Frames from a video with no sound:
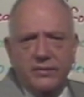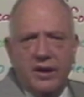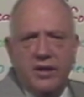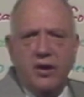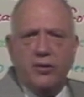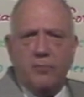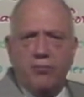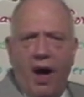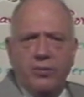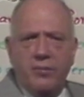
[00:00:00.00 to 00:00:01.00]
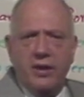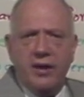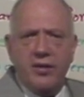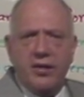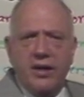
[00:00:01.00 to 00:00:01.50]
See, the problem
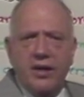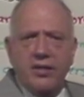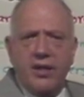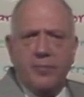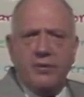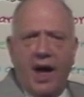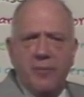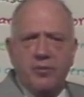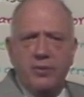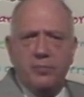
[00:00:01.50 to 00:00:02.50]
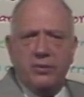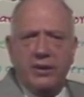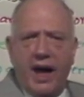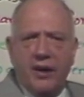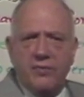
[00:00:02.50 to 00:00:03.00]
is sometimes people
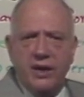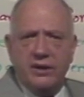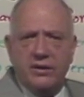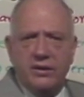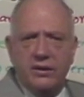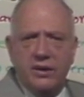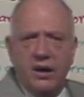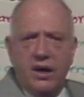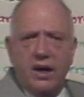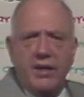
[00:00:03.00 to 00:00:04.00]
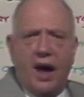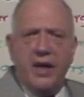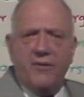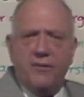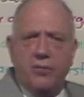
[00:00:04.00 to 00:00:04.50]
can't read. Now,
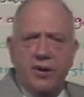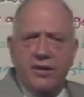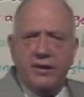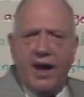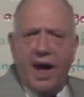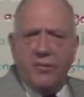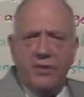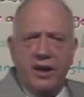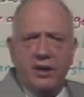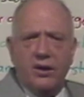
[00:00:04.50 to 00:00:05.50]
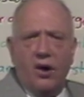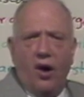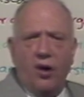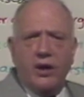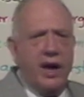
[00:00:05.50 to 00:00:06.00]
if a person can't read,
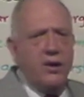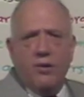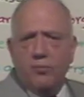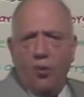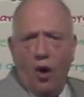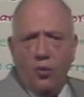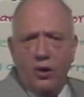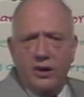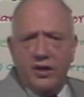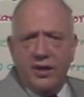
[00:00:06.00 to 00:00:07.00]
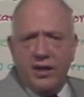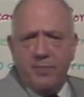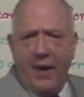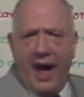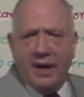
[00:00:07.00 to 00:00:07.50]
okay, more words is
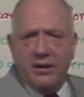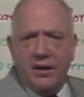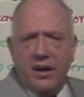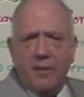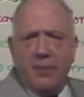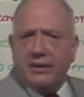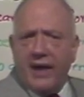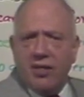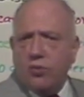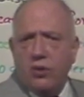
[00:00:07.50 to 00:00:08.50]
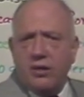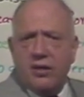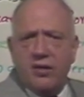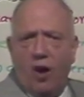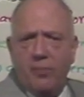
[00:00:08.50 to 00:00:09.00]
bad, but less words
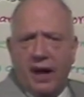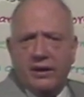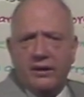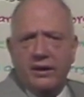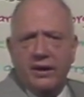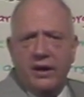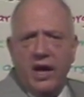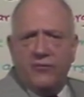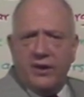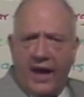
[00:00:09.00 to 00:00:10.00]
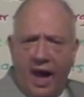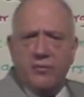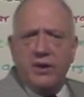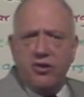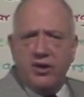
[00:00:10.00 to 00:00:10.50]
is no better. If you can't
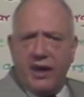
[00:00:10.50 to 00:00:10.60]
read, you